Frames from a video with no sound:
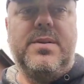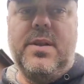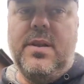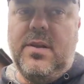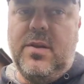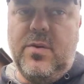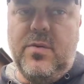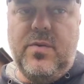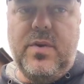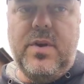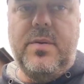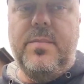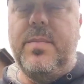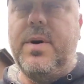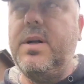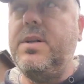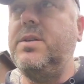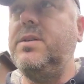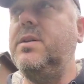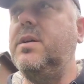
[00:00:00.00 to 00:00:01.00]
Thank you very
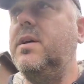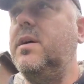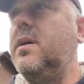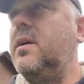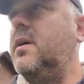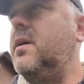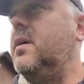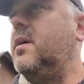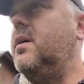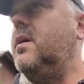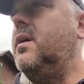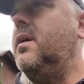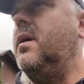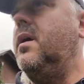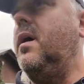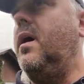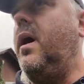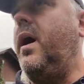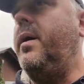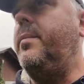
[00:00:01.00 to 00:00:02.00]
much.
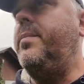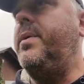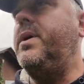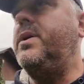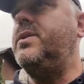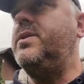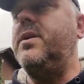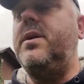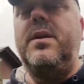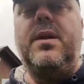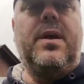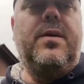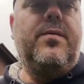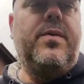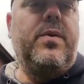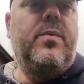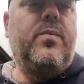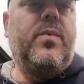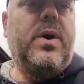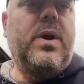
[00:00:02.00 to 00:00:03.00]
I appreciate
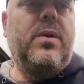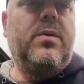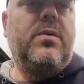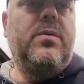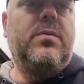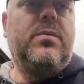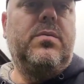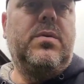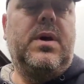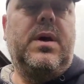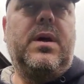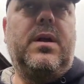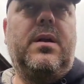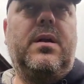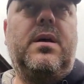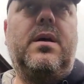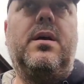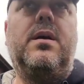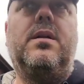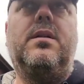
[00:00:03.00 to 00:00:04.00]
every one of you, and
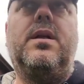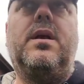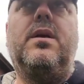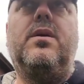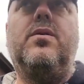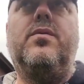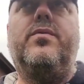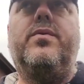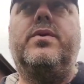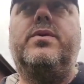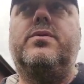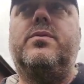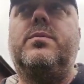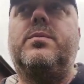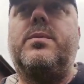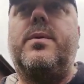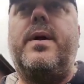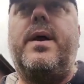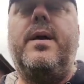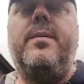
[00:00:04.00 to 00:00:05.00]
thank you for
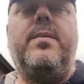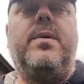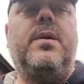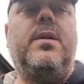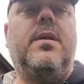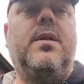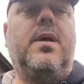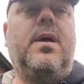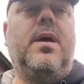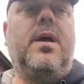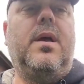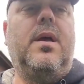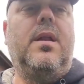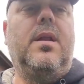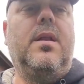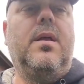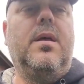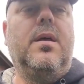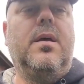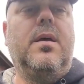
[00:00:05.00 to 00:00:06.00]
subscribing and
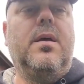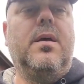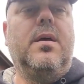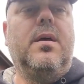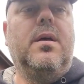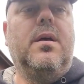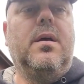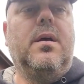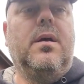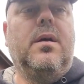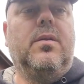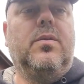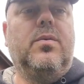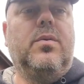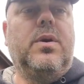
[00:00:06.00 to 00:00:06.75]
to